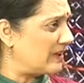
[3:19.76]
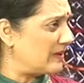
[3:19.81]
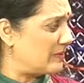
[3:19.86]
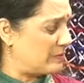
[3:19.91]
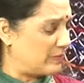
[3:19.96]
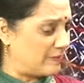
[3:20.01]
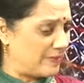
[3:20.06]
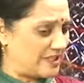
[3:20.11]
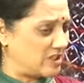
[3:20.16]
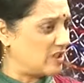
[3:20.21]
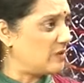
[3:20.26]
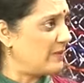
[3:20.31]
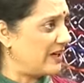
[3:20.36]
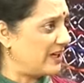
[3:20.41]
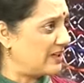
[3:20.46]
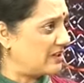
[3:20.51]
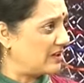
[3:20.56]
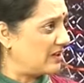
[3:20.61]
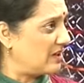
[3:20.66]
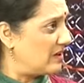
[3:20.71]

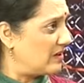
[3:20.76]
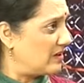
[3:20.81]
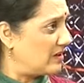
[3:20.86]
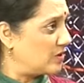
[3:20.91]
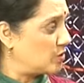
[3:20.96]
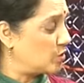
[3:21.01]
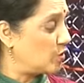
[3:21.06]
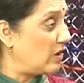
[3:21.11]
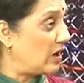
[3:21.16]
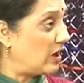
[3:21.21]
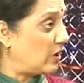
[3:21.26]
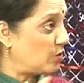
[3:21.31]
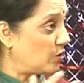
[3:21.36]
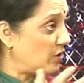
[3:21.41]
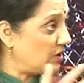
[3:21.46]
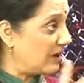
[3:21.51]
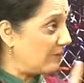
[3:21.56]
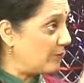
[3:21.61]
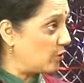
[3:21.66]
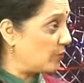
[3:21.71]
measurement? So, how do you
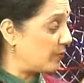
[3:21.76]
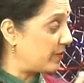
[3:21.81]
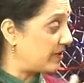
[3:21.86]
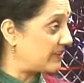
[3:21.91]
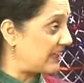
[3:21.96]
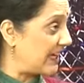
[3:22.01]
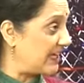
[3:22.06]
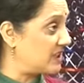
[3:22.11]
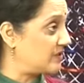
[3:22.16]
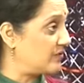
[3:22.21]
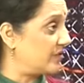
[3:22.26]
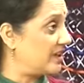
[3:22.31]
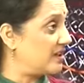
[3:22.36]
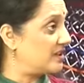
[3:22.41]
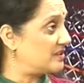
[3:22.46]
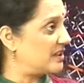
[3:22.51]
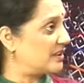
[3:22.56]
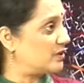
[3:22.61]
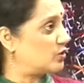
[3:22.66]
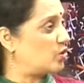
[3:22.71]
come to precise
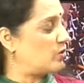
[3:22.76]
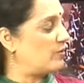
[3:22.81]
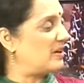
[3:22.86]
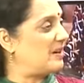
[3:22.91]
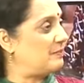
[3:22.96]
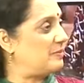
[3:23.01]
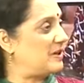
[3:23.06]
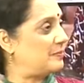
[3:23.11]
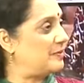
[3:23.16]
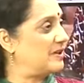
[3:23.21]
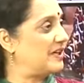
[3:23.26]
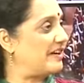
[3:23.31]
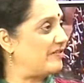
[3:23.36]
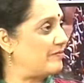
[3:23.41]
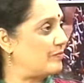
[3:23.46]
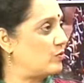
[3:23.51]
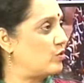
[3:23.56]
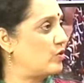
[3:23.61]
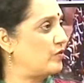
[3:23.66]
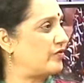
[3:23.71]
figures that so many people have
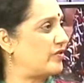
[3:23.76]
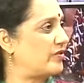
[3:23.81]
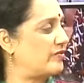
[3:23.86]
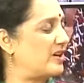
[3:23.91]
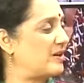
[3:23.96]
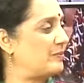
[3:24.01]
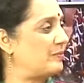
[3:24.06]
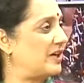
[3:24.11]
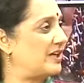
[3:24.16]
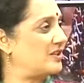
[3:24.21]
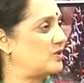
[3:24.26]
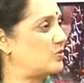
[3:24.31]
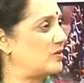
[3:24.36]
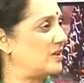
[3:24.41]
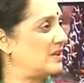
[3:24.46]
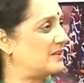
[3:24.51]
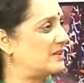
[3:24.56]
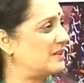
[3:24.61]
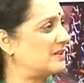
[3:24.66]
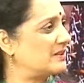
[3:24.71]
moved from one place to
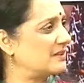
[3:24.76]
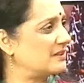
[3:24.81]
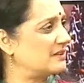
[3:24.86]
another?